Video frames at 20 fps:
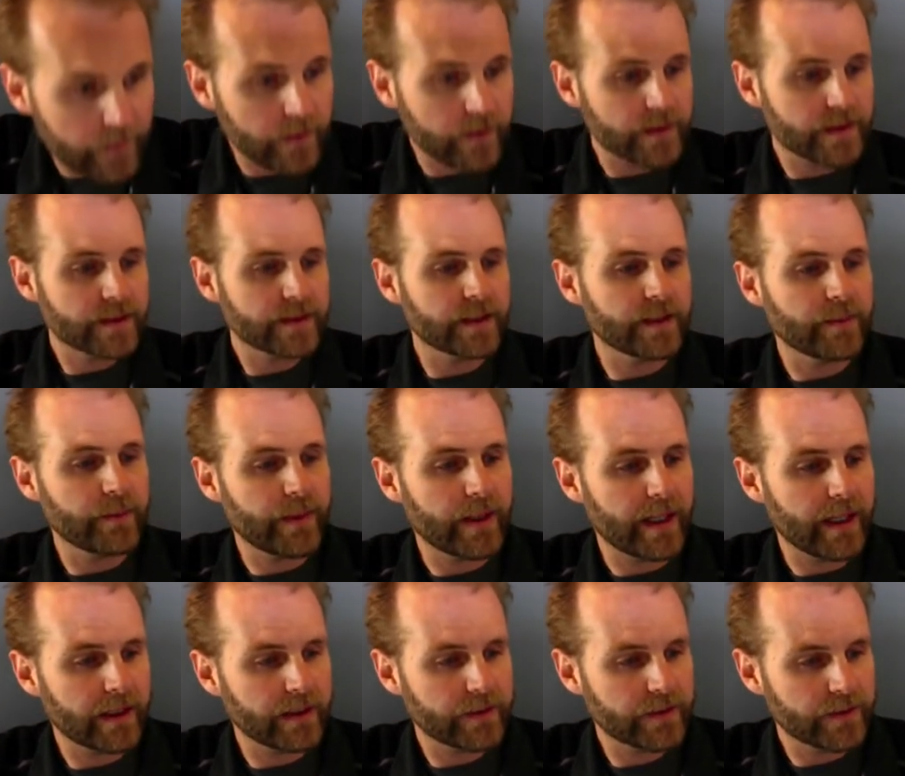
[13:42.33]
let's get
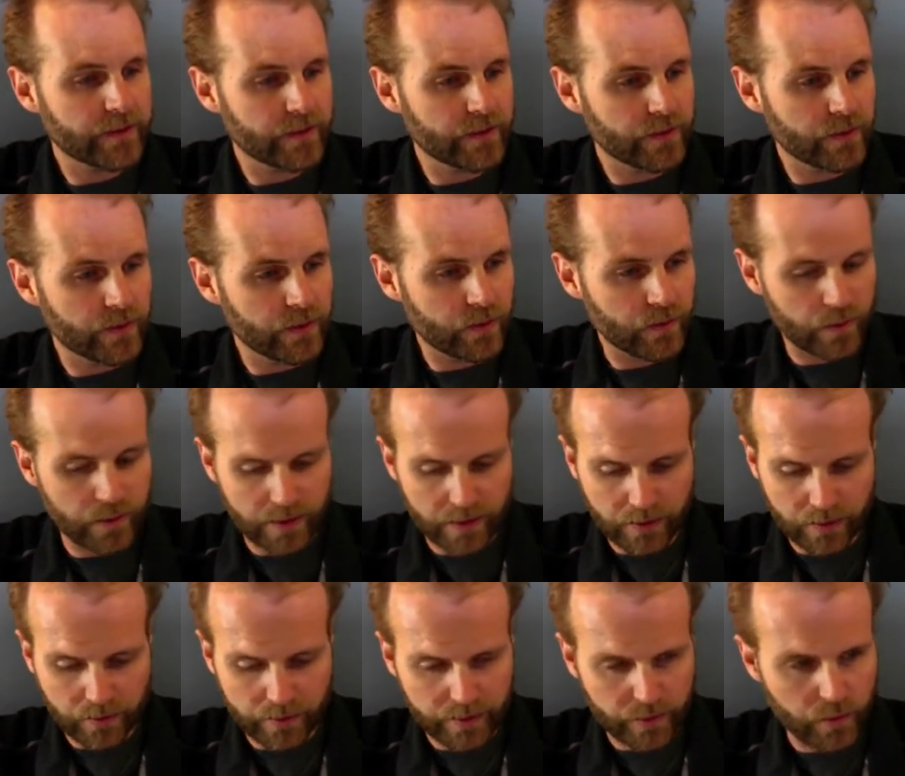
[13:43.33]
back to
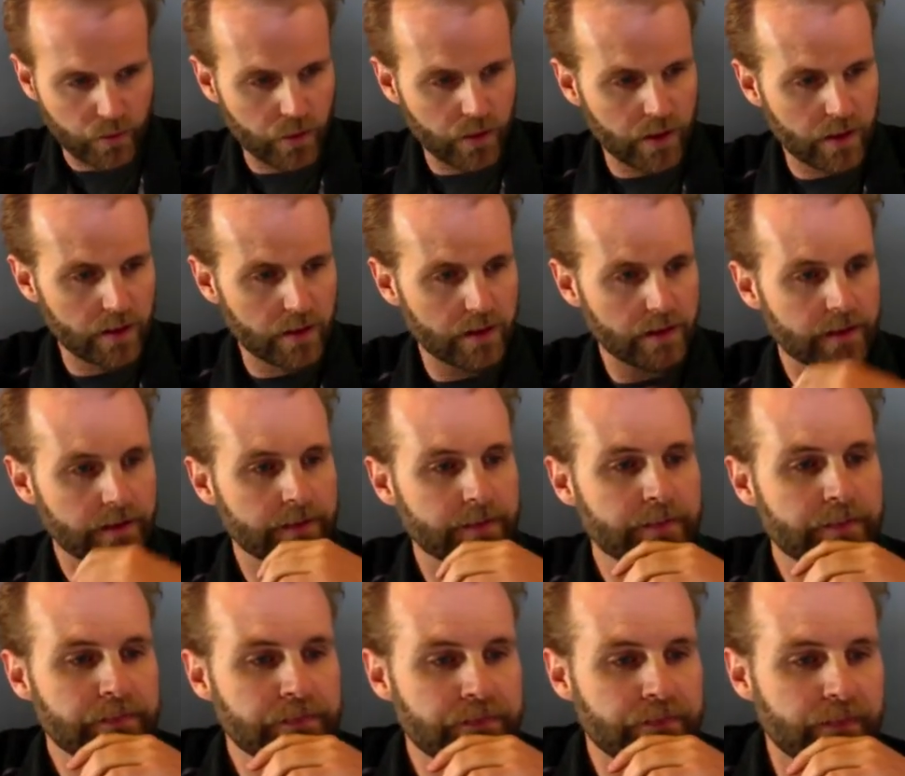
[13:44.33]
where we were
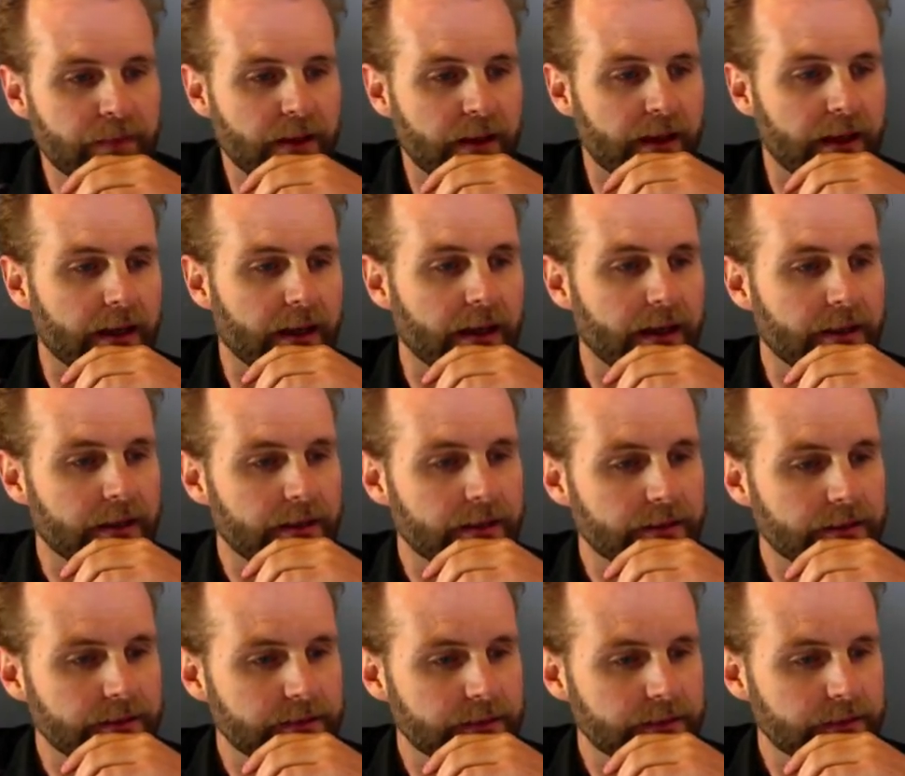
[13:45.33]

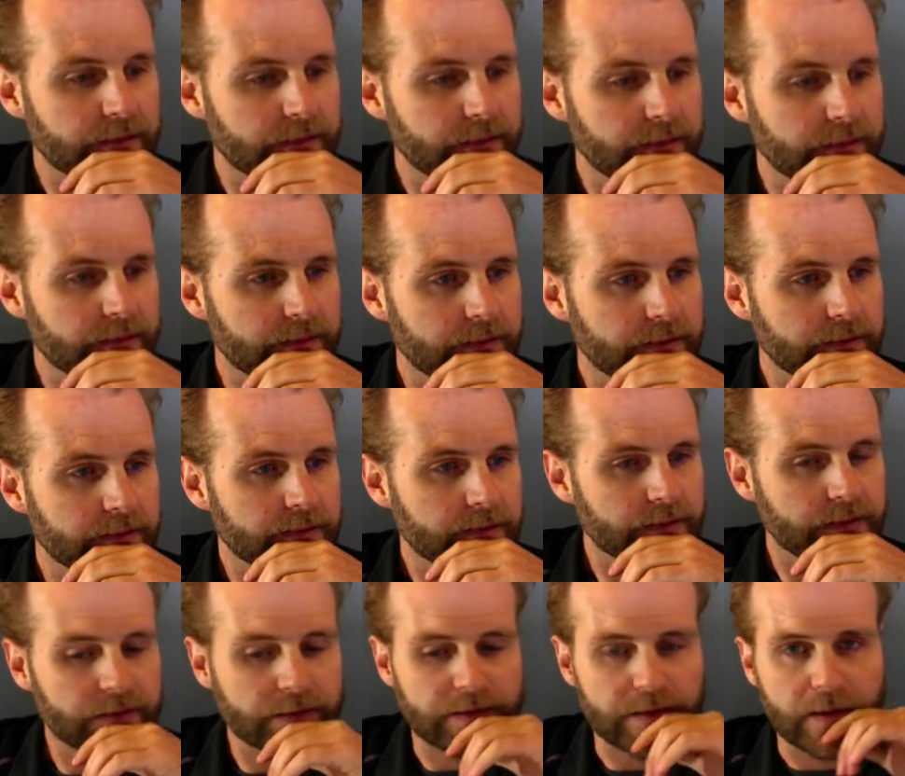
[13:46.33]
and
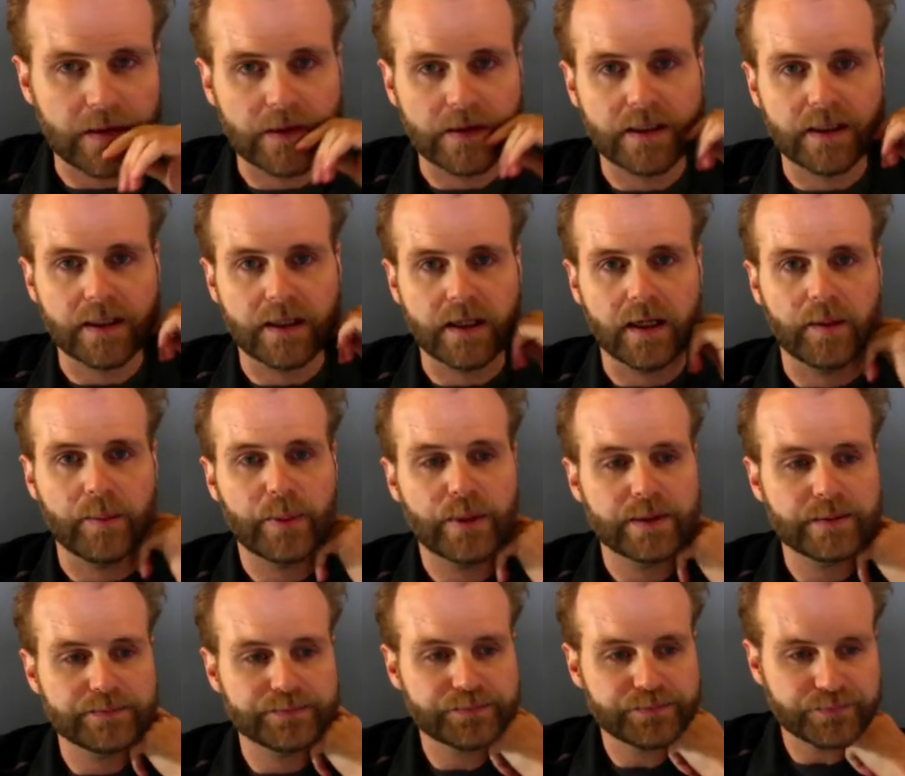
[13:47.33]
start up.
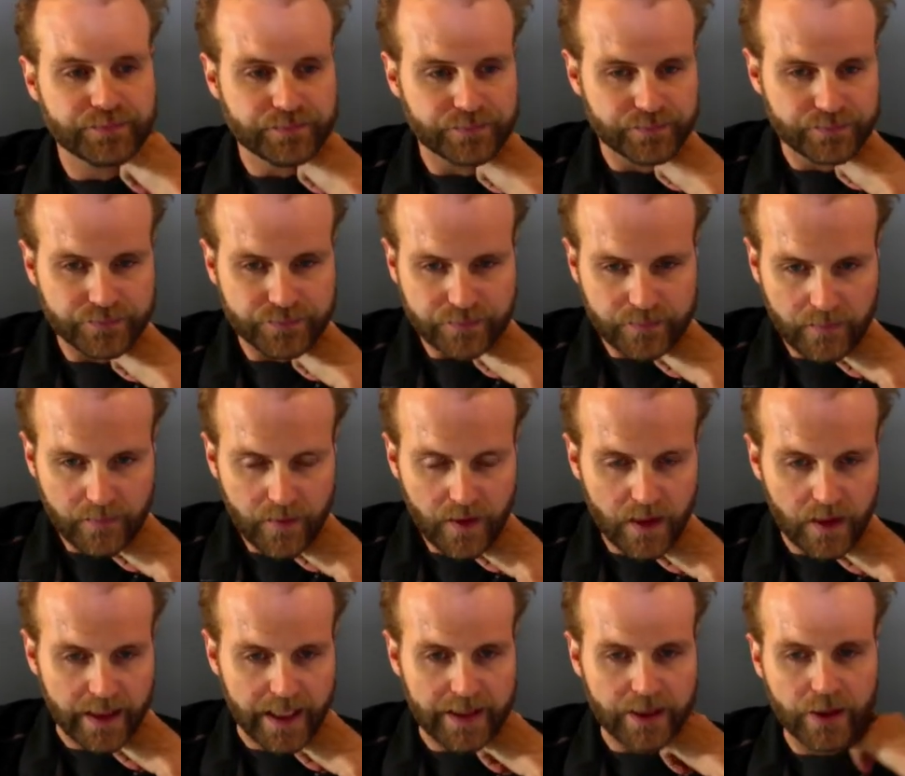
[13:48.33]

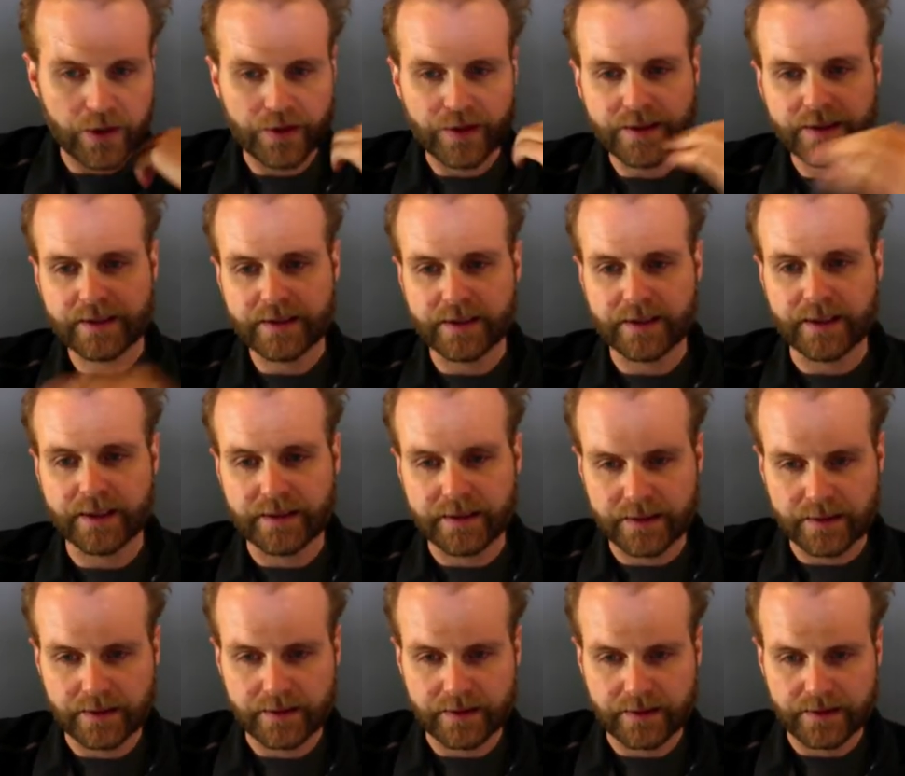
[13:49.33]
Okay, notice that
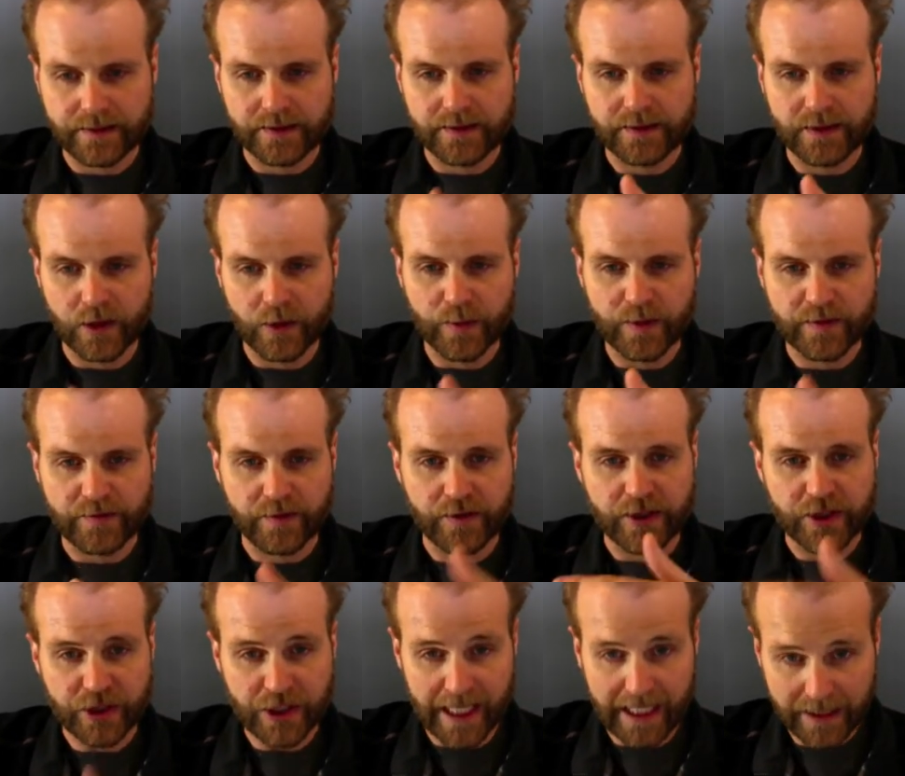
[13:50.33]
the slope is very
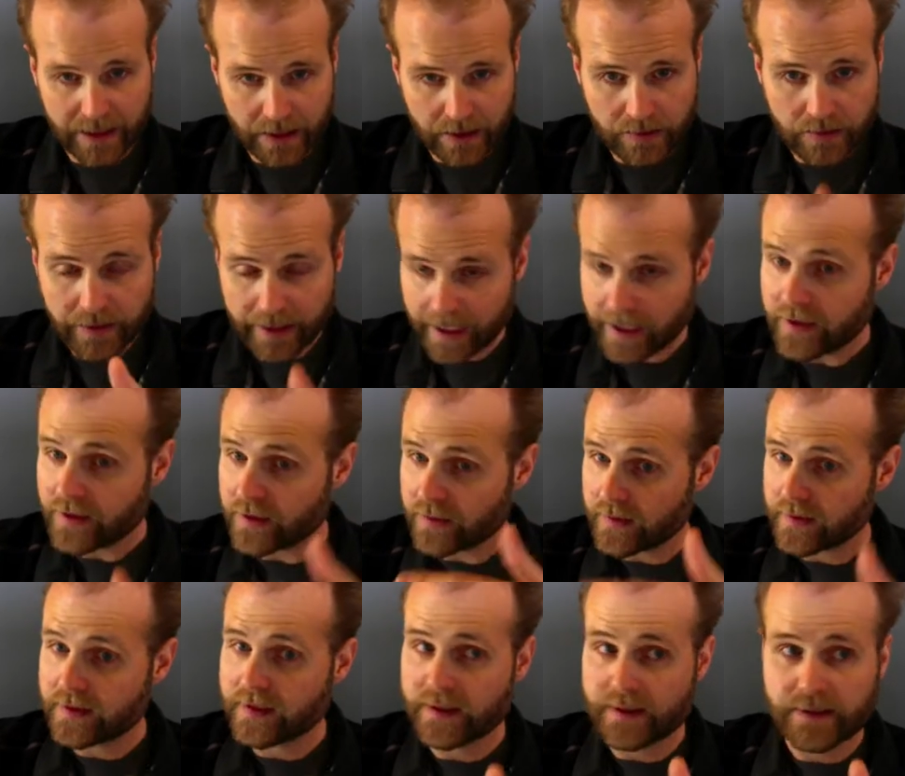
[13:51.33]
shallow. Okay, so
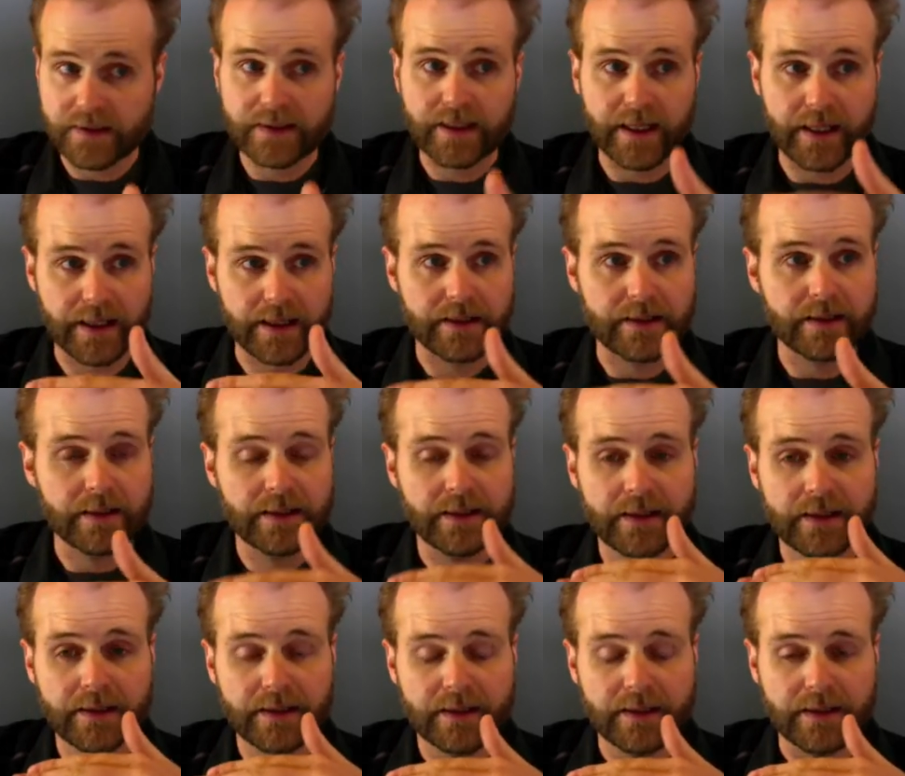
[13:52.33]
this is a
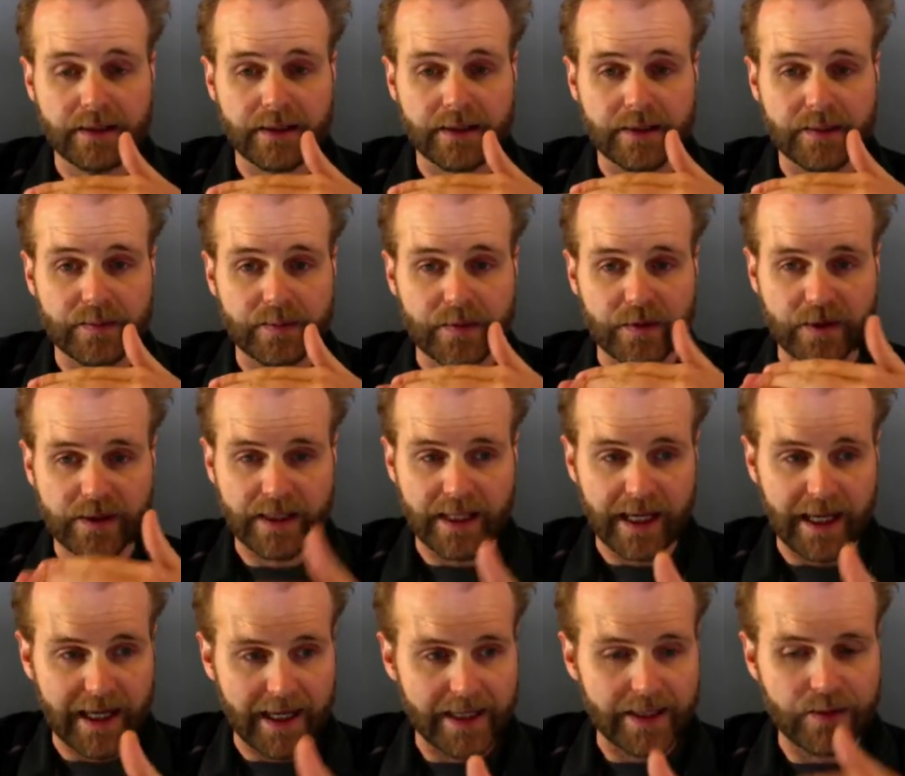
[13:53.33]
very
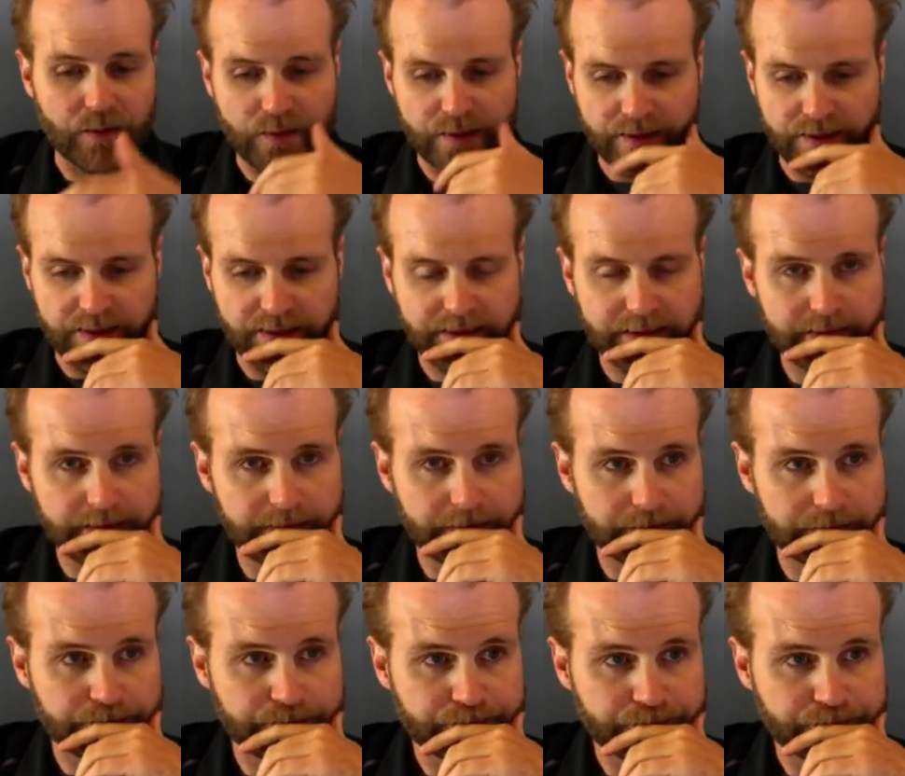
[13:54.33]
high resistance.